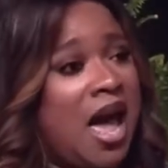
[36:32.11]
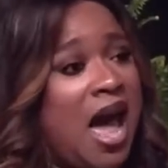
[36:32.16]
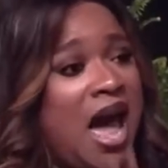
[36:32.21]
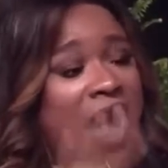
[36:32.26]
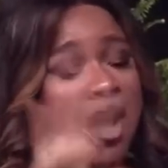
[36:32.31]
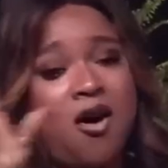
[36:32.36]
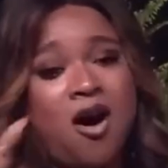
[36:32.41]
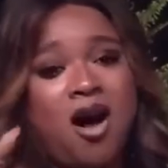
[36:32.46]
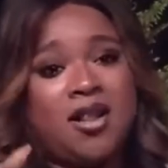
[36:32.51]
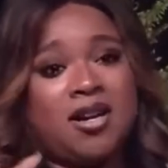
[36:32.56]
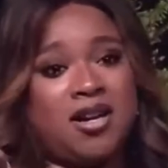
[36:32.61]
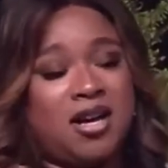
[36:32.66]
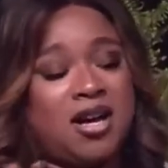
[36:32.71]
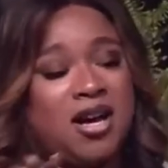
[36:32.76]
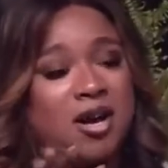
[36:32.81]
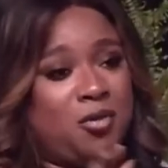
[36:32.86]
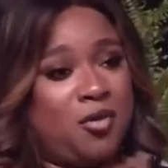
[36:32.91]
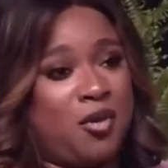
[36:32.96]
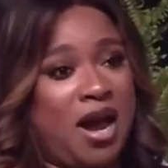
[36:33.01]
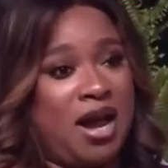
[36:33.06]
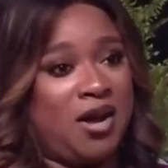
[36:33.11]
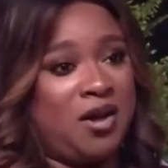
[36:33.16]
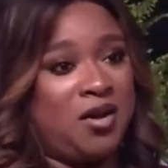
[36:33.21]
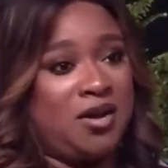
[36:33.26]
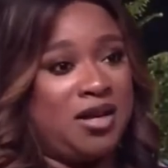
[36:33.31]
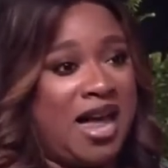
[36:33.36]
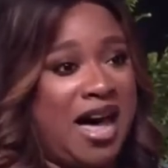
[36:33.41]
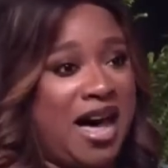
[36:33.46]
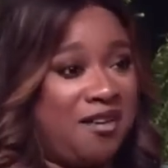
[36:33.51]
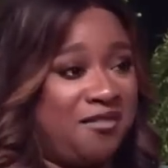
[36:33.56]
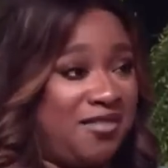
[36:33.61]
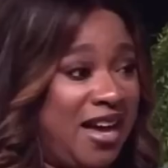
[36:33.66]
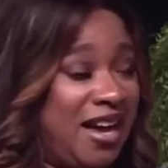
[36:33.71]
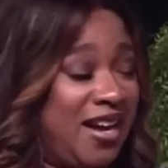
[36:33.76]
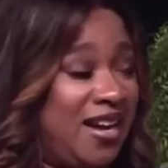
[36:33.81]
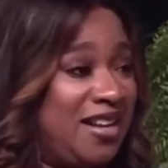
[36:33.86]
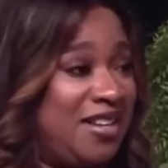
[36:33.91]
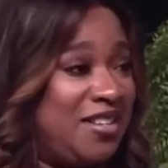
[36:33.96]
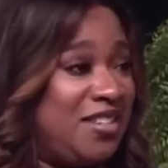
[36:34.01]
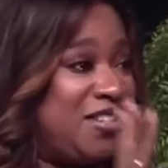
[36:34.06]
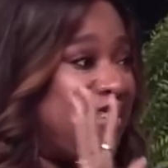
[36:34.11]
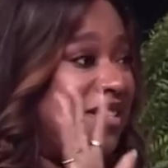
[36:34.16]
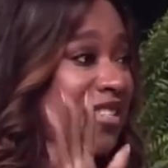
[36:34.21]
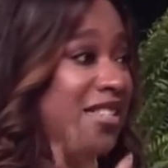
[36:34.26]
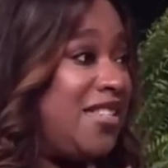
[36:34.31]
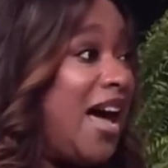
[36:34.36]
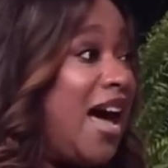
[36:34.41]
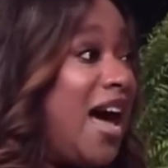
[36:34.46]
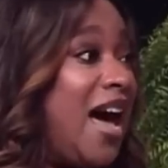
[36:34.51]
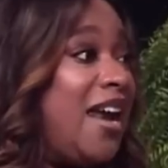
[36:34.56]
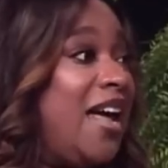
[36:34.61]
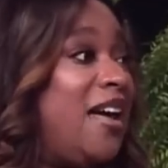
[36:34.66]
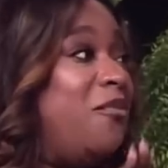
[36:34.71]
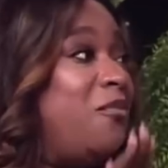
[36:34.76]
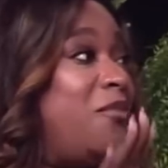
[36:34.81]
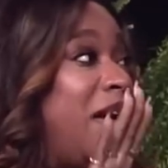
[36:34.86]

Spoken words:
I call it the upgrade on life. They didn't just die.